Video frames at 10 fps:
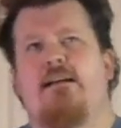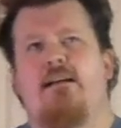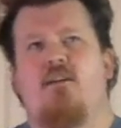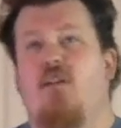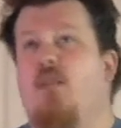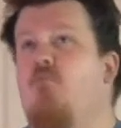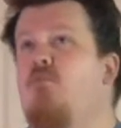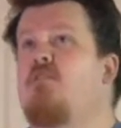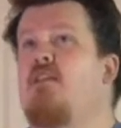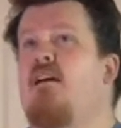Her name
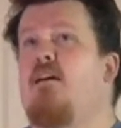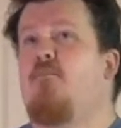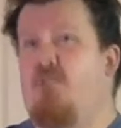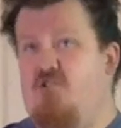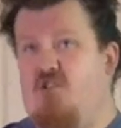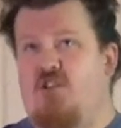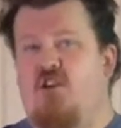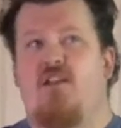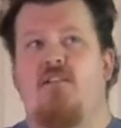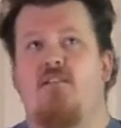was Patricia,
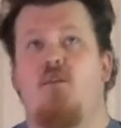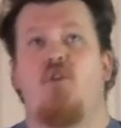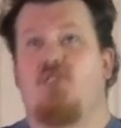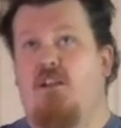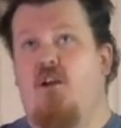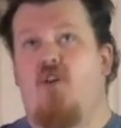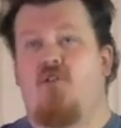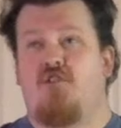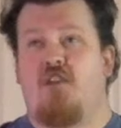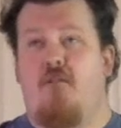or she calls
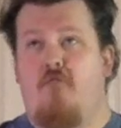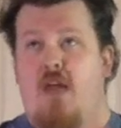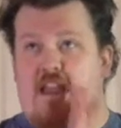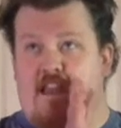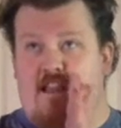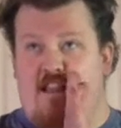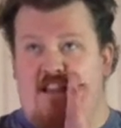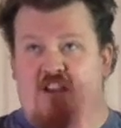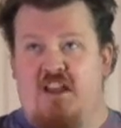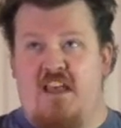herself
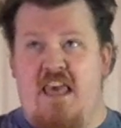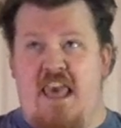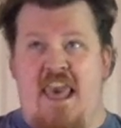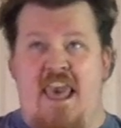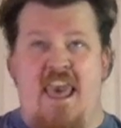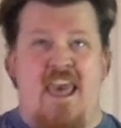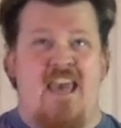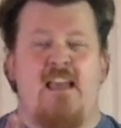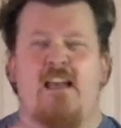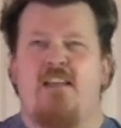Delisha.
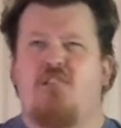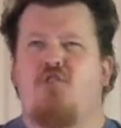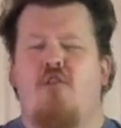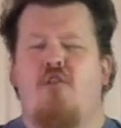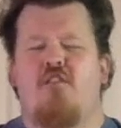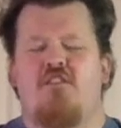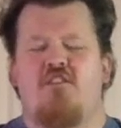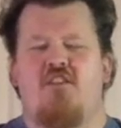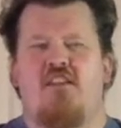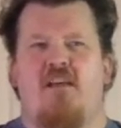It's a reference.
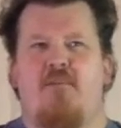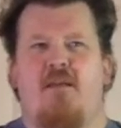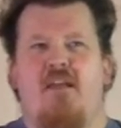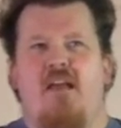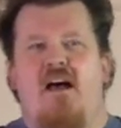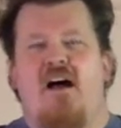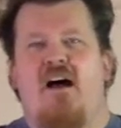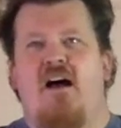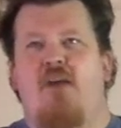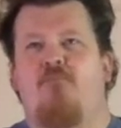Look it up.
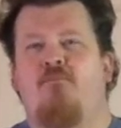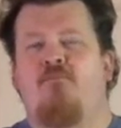Um,